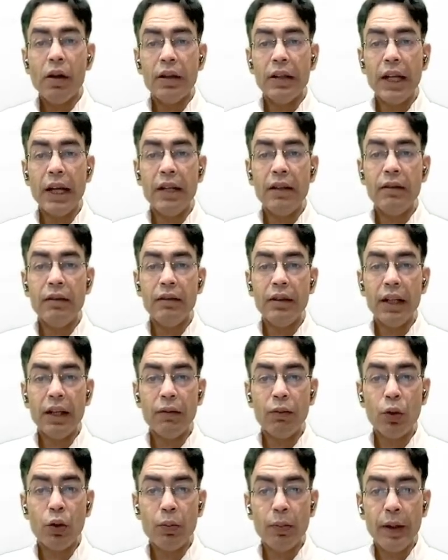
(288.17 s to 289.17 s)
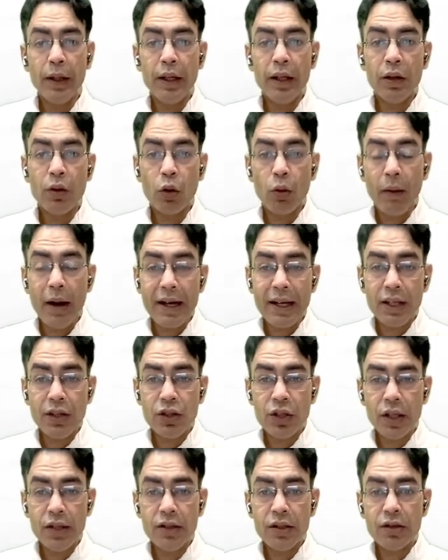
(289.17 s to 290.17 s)
Then there would be
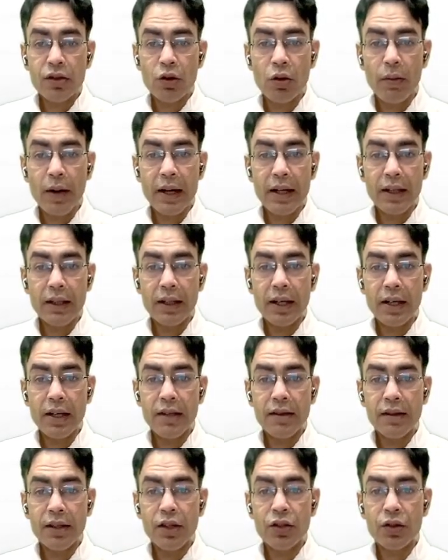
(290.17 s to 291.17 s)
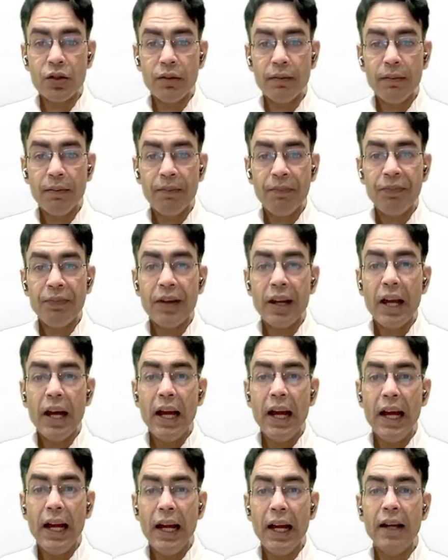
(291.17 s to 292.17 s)
chromatin changes, chromatin condensation,
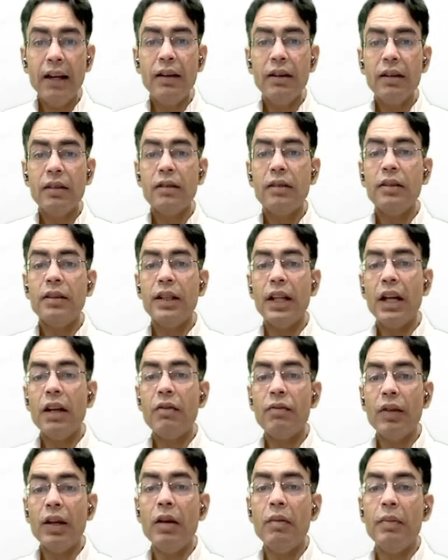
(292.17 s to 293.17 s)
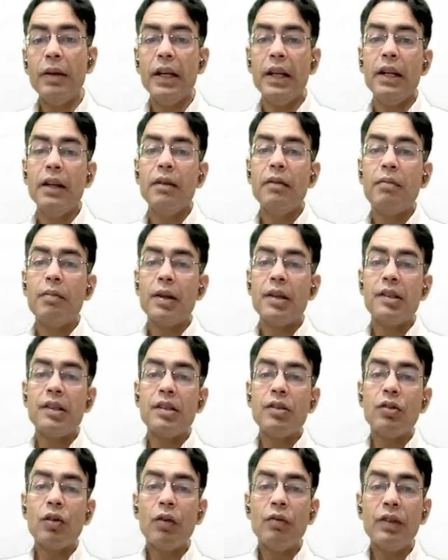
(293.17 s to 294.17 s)
and there will be
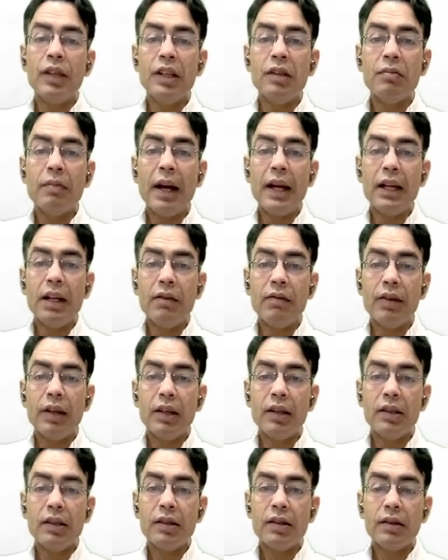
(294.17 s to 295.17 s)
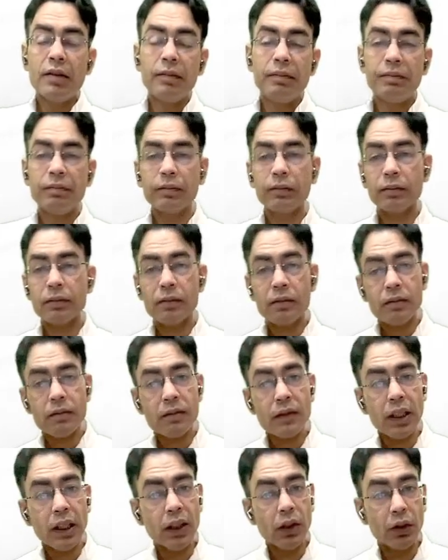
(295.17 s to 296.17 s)
presence of these myelin figures.
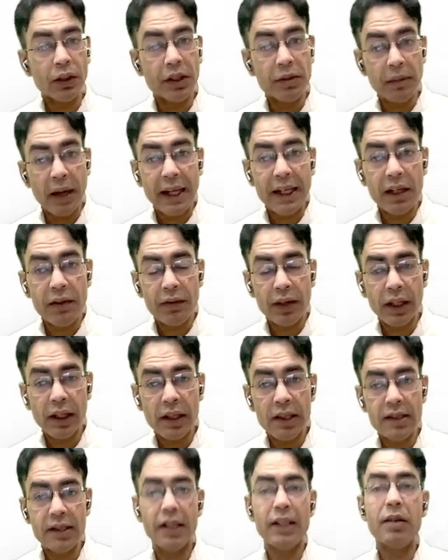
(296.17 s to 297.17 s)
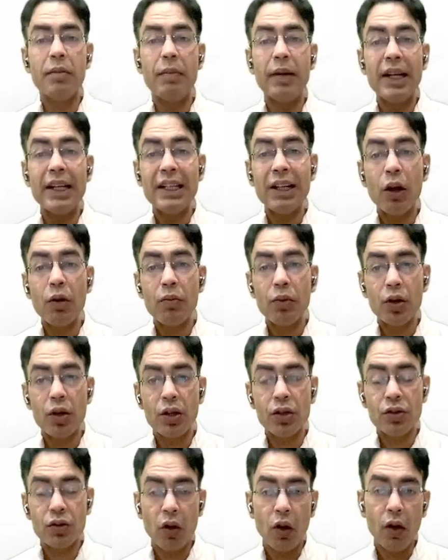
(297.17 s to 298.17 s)
So these myelin figures, they're the breakdown
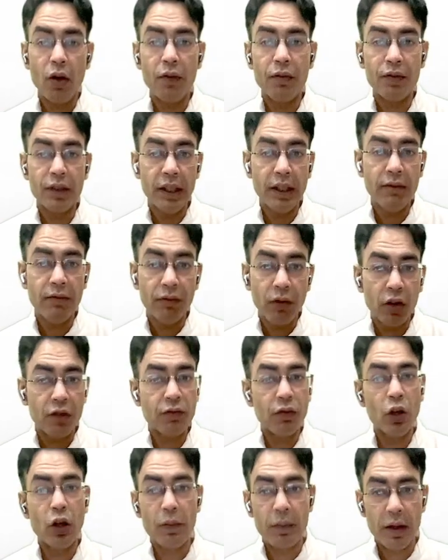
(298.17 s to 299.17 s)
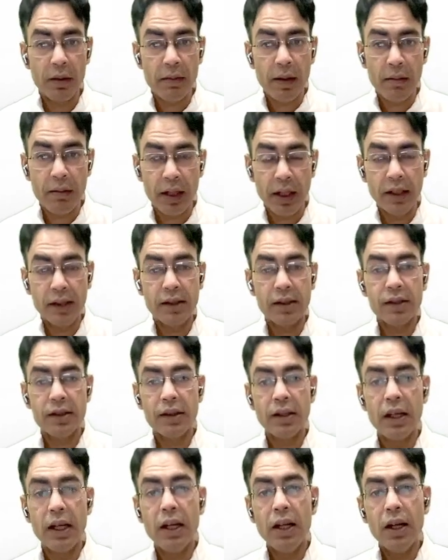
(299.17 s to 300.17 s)
products of the phospholipid
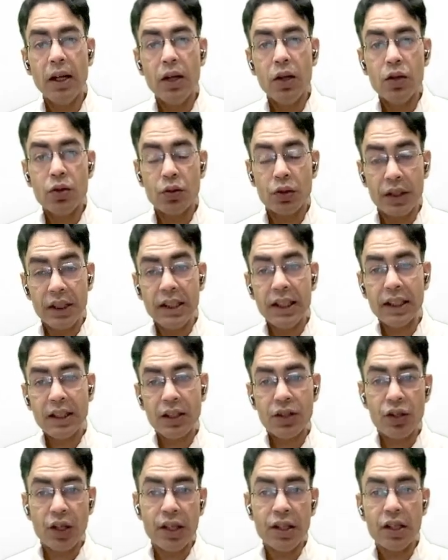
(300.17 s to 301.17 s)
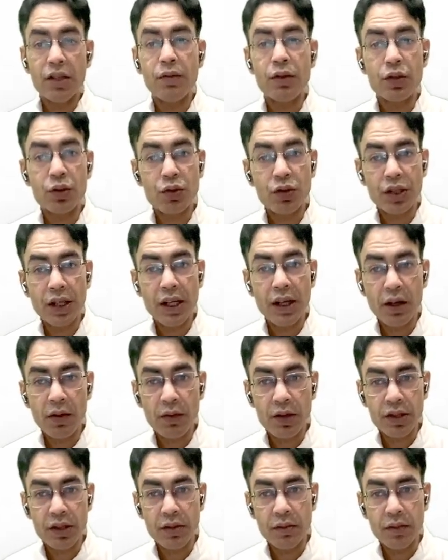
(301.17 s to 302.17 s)
membranes. So these are the changes which you see in
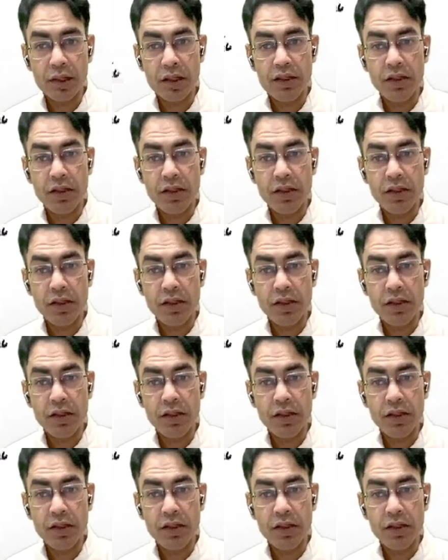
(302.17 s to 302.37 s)
reversible